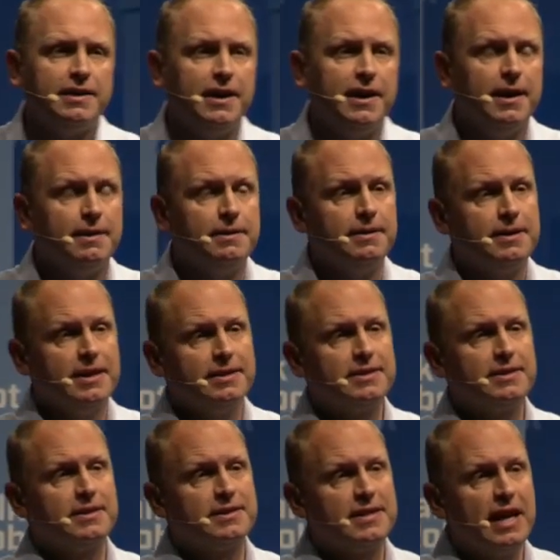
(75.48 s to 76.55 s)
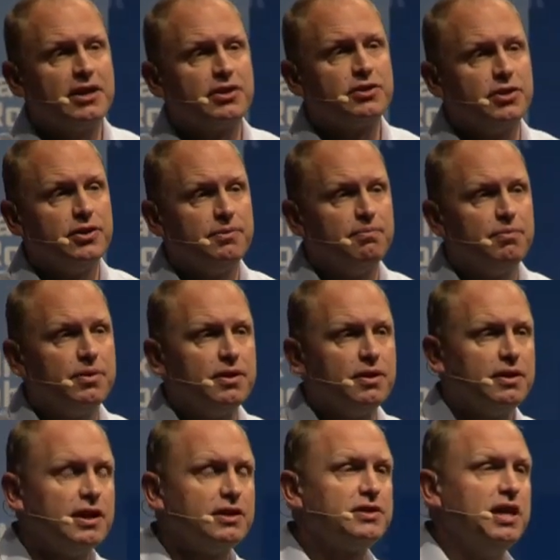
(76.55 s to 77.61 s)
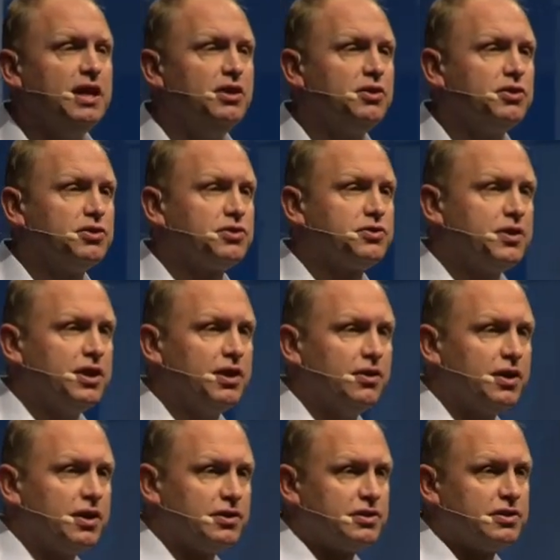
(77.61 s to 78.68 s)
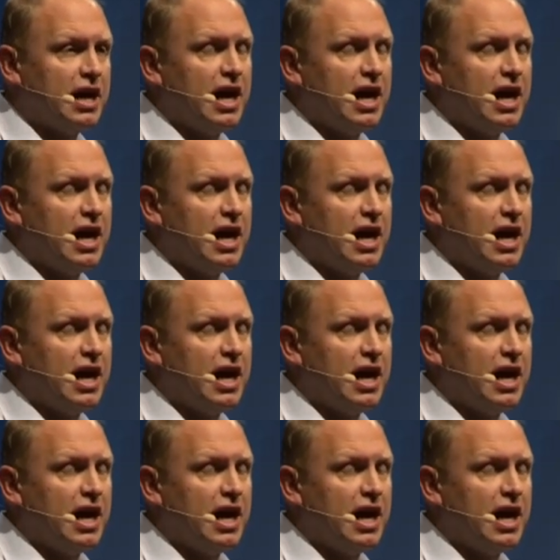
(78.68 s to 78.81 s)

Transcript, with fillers: uh, this sector, this industry or this